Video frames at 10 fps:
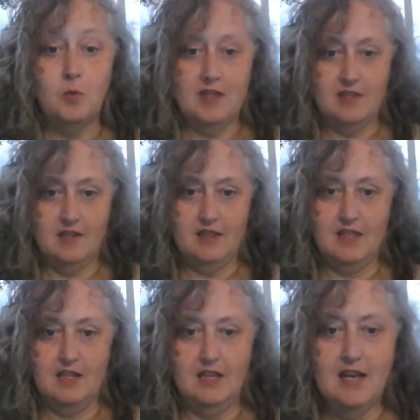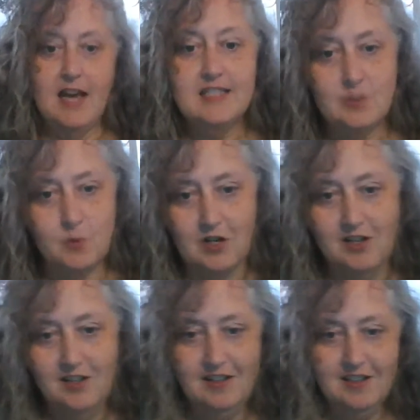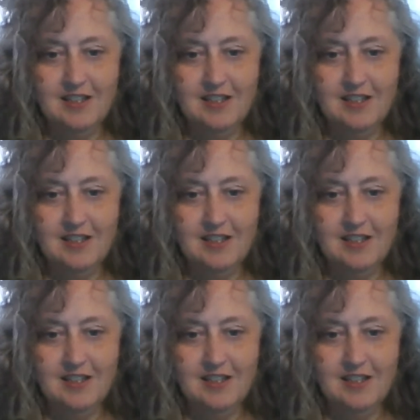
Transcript: with the caseworker,